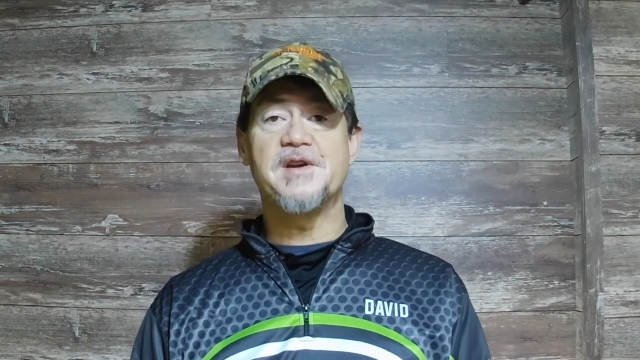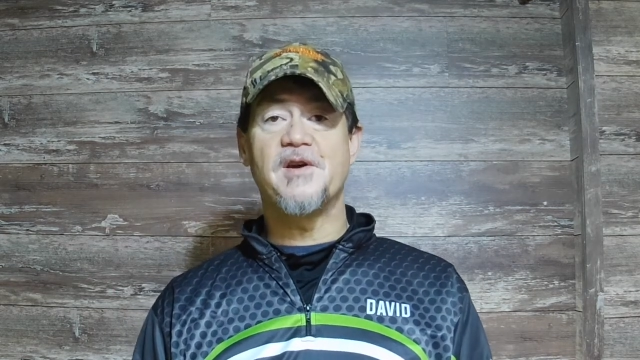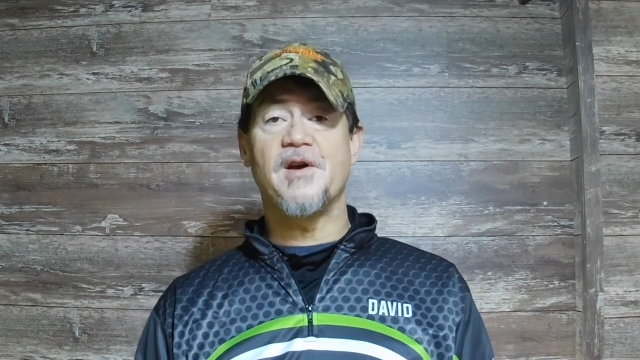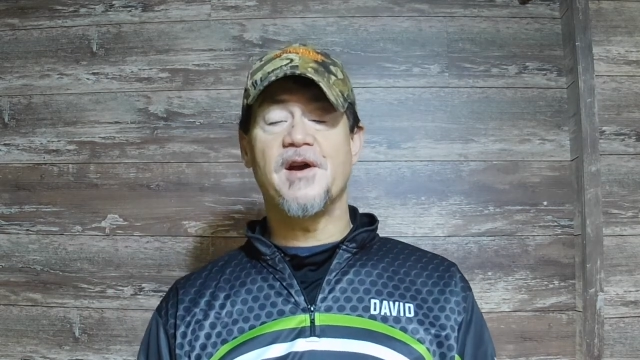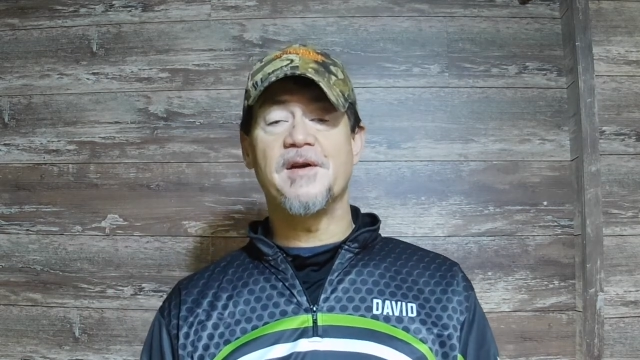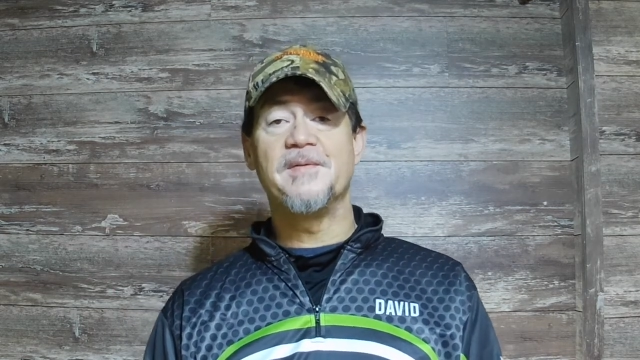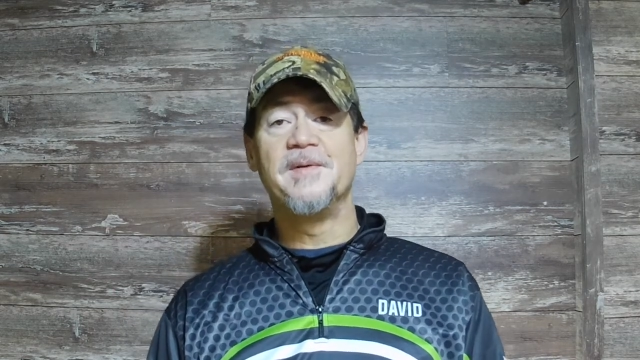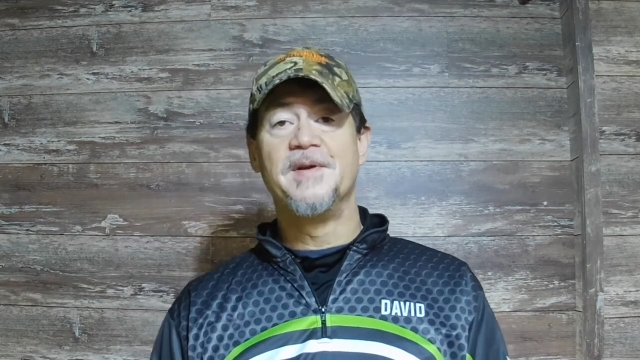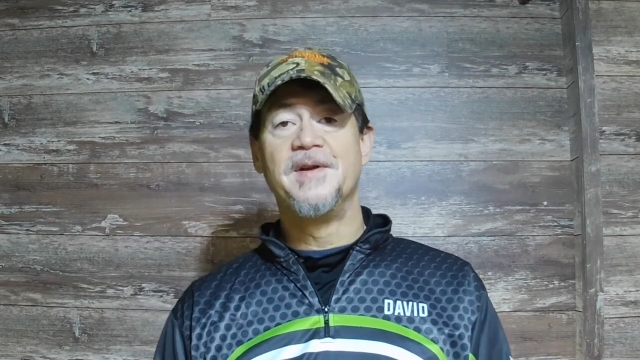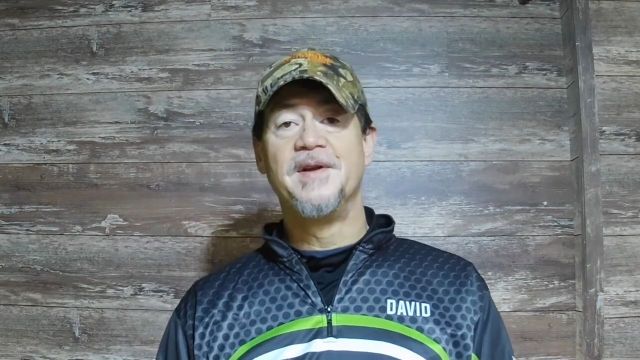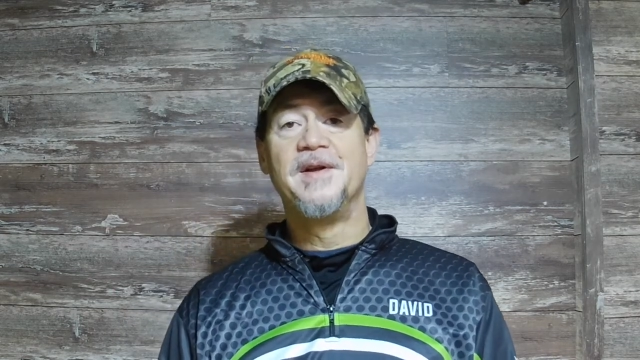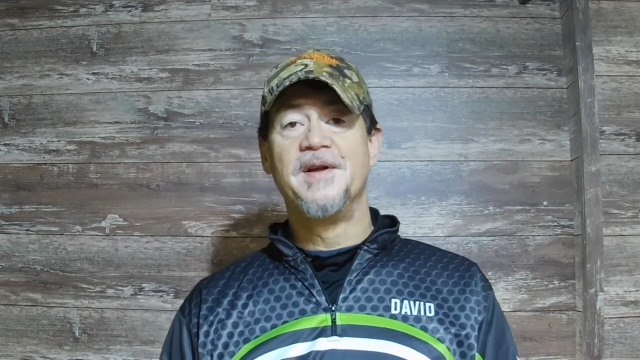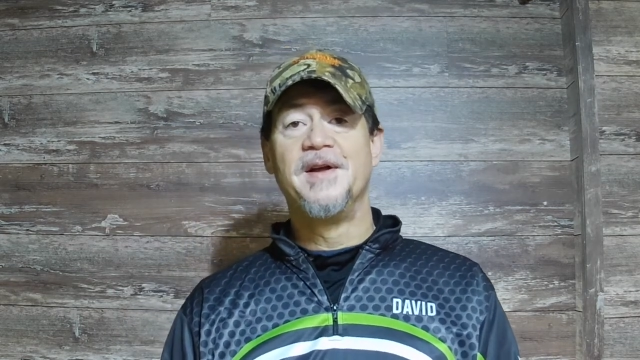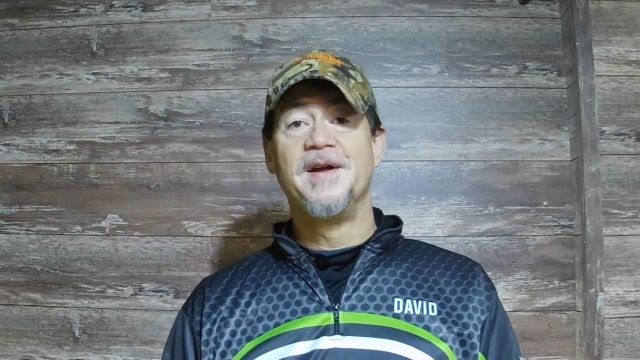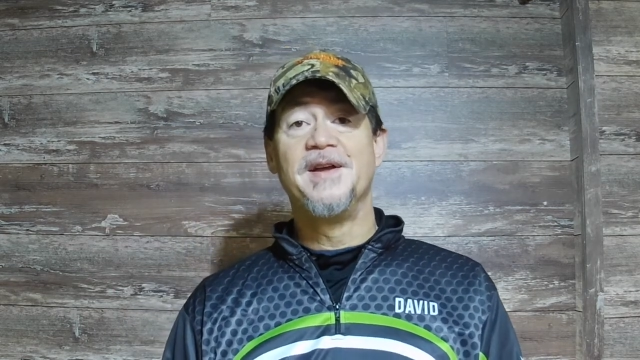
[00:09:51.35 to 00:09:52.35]
card.
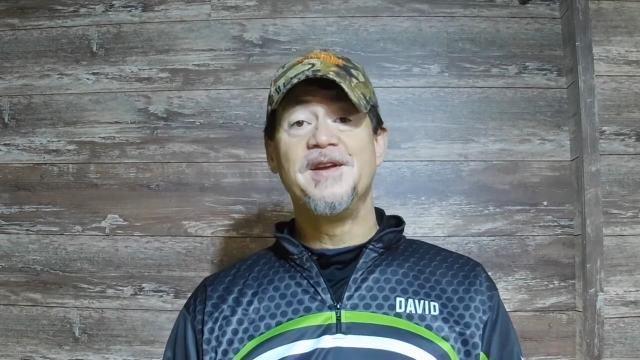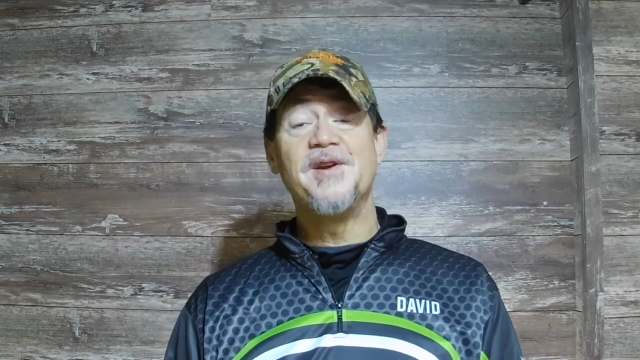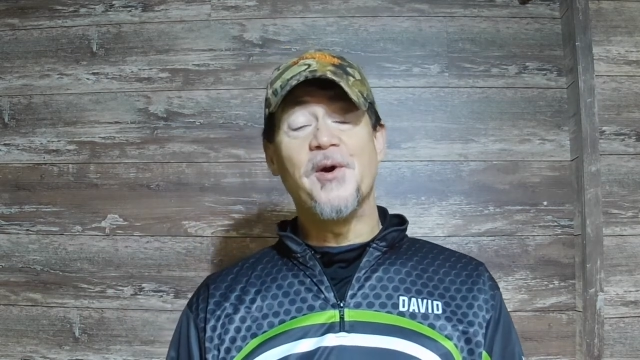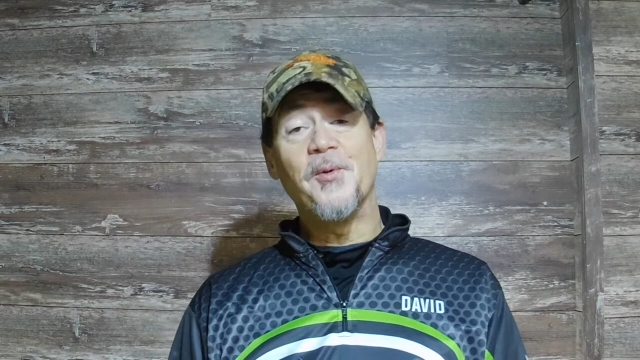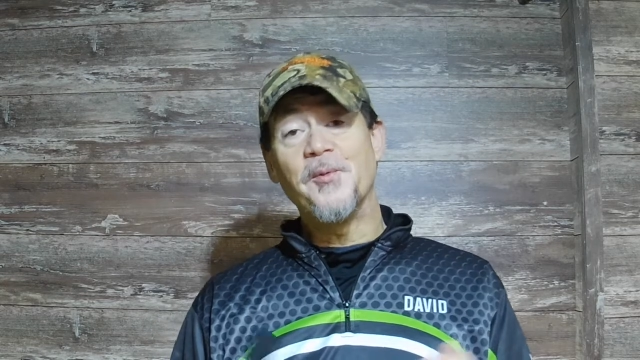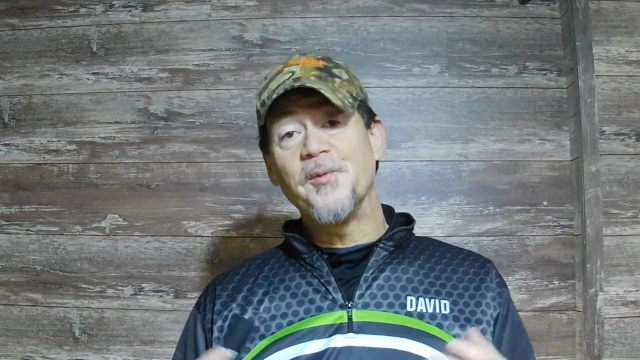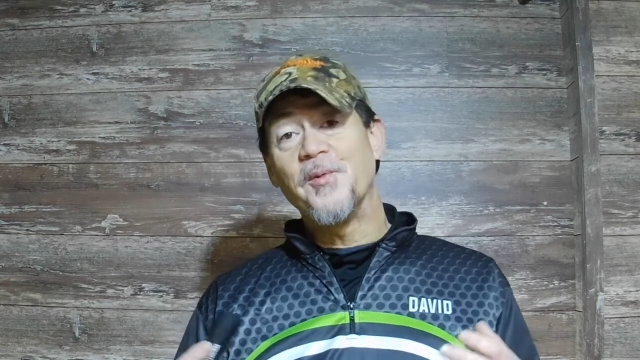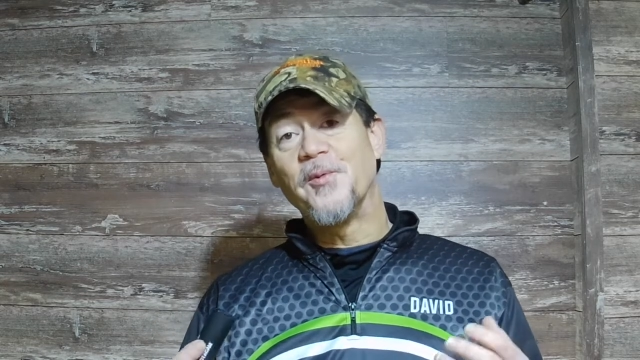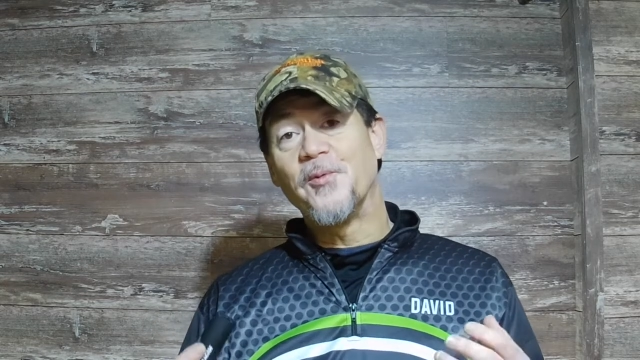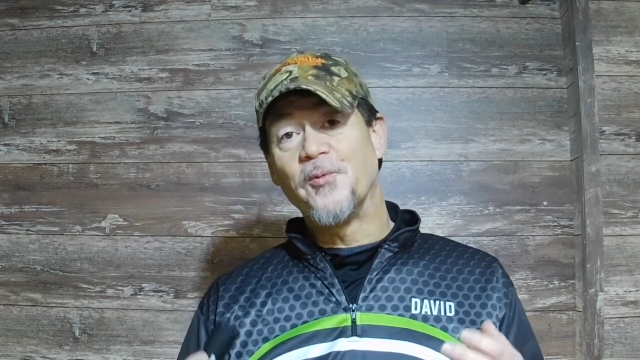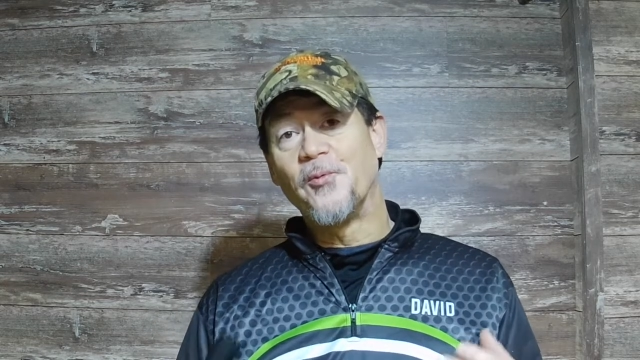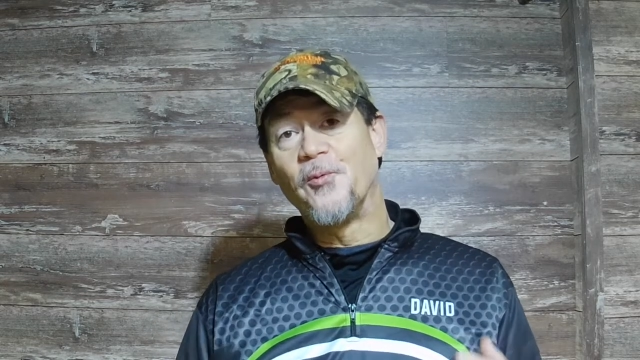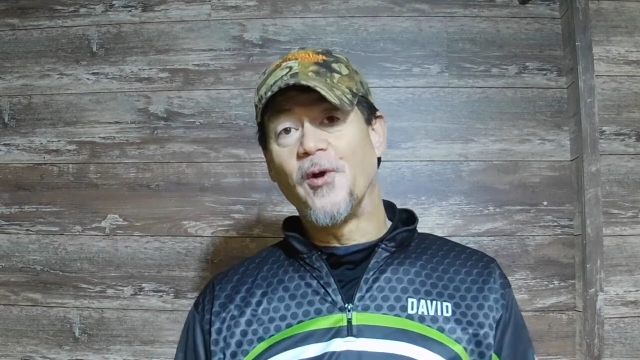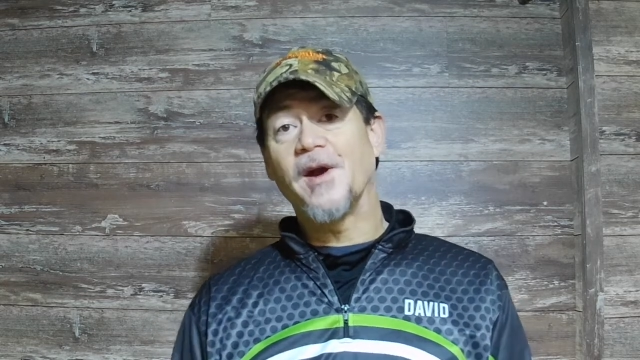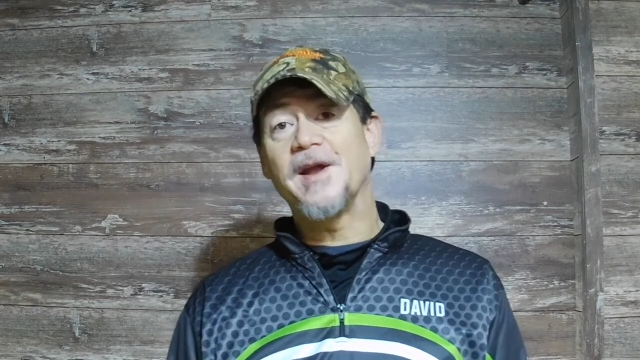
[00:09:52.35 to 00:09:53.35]

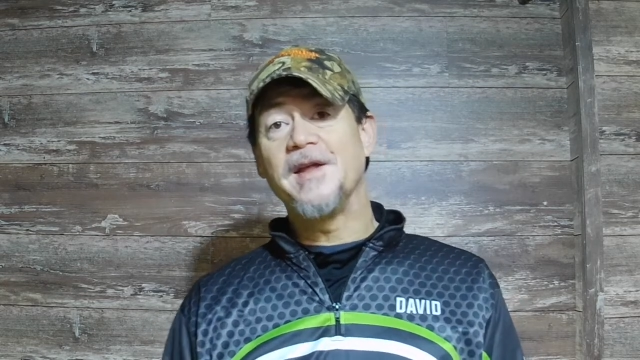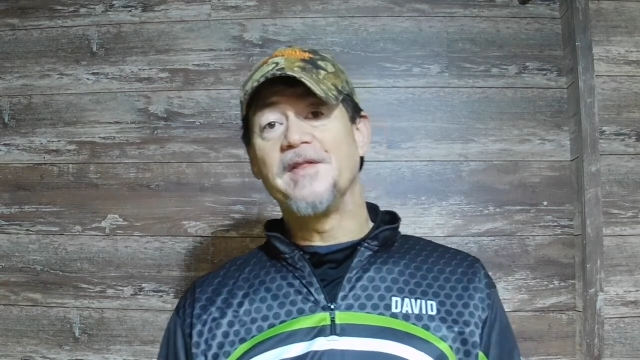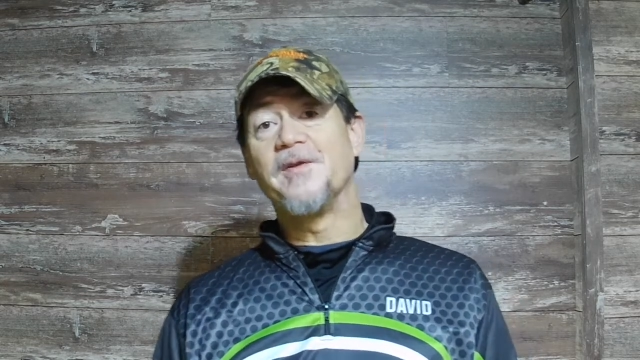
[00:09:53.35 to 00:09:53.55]
Working